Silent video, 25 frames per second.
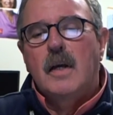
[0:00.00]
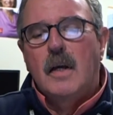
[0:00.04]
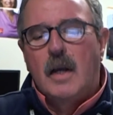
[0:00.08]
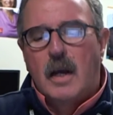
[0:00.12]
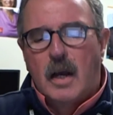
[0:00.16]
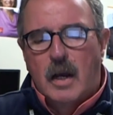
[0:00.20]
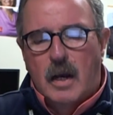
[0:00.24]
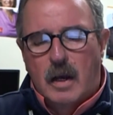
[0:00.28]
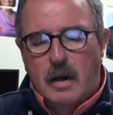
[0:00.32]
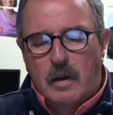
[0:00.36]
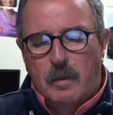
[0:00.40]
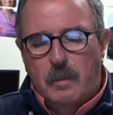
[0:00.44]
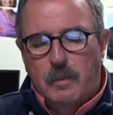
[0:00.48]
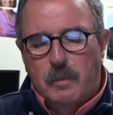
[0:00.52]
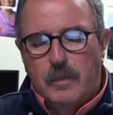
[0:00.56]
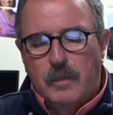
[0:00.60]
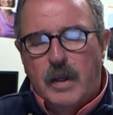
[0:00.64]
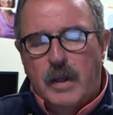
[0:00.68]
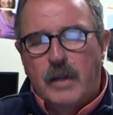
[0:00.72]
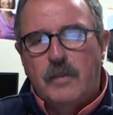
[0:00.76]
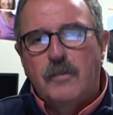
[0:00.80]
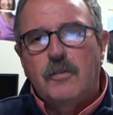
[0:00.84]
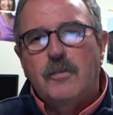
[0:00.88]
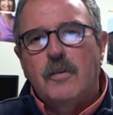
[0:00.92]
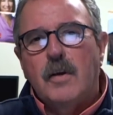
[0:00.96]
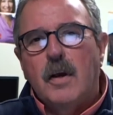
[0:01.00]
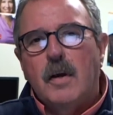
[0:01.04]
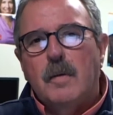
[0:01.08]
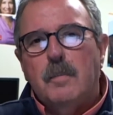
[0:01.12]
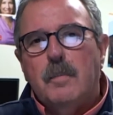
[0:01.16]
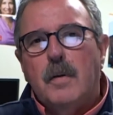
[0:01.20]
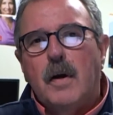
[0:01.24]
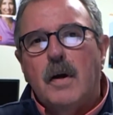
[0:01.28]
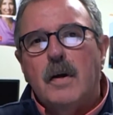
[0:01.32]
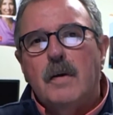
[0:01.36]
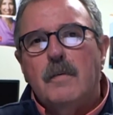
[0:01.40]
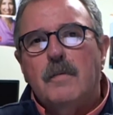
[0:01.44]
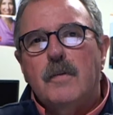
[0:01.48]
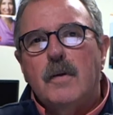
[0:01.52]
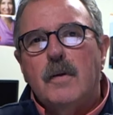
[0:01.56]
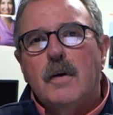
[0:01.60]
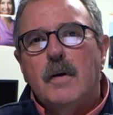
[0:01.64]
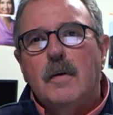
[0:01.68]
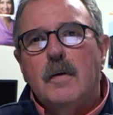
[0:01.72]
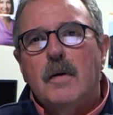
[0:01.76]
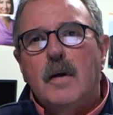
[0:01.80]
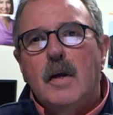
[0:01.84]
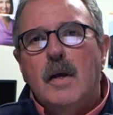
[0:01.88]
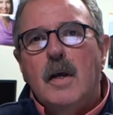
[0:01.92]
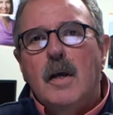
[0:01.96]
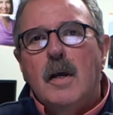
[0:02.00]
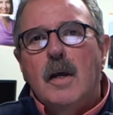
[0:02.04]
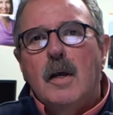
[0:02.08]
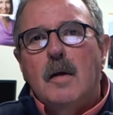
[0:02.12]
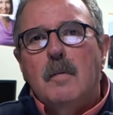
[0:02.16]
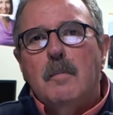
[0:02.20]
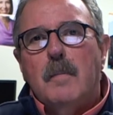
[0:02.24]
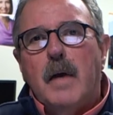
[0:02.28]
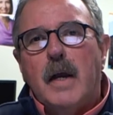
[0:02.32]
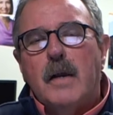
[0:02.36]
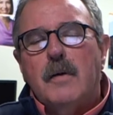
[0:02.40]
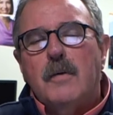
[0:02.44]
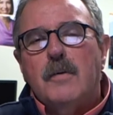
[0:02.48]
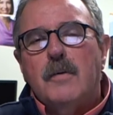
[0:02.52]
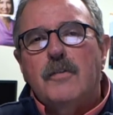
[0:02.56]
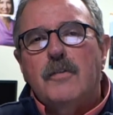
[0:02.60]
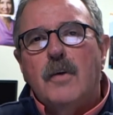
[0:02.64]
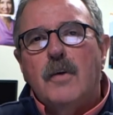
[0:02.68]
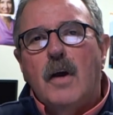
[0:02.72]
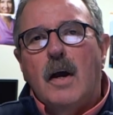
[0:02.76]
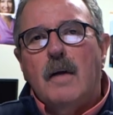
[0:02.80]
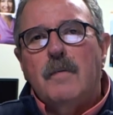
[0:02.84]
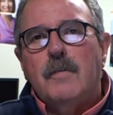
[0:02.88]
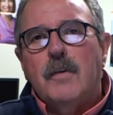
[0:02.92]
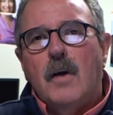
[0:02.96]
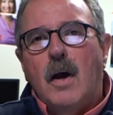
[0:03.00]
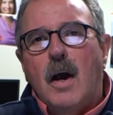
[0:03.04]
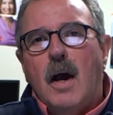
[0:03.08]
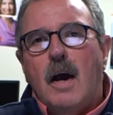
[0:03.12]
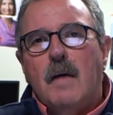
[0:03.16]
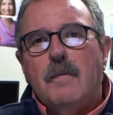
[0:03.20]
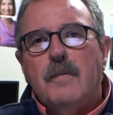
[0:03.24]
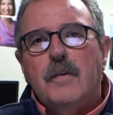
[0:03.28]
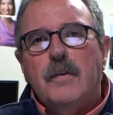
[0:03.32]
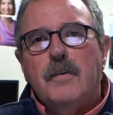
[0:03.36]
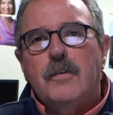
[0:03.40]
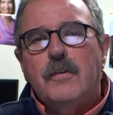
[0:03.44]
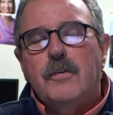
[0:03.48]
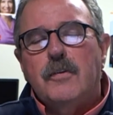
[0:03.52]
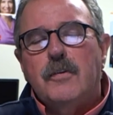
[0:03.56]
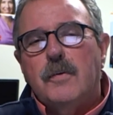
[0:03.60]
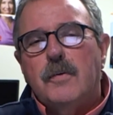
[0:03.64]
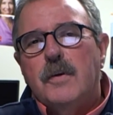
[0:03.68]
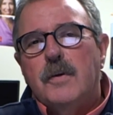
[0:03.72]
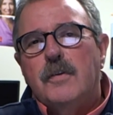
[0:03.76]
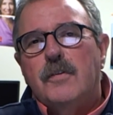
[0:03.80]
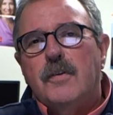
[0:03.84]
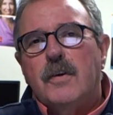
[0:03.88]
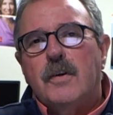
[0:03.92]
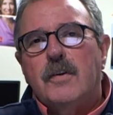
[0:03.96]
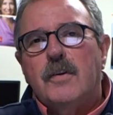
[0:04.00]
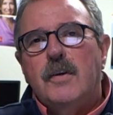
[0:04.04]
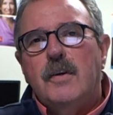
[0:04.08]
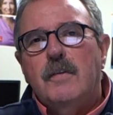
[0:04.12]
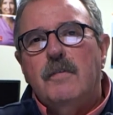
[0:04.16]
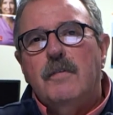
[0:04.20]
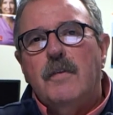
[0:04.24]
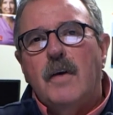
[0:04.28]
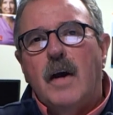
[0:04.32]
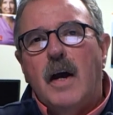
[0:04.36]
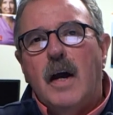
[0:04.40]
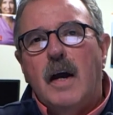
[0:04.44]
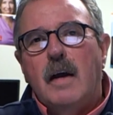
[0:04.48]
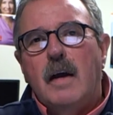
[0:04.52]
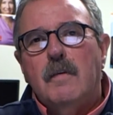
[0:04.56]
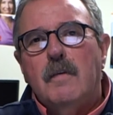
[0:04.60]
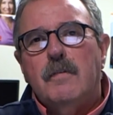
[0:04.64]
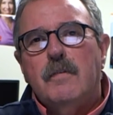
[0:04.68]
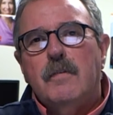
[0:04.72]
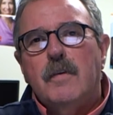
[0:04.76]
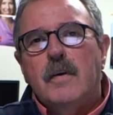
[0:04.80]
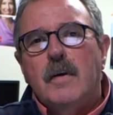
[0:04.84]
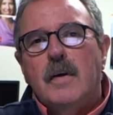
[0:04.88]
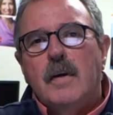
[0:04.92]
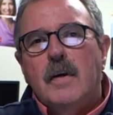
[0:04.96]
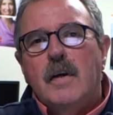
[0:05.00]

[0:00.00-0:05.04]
Um, that's uh, part of the Microsoft Office 365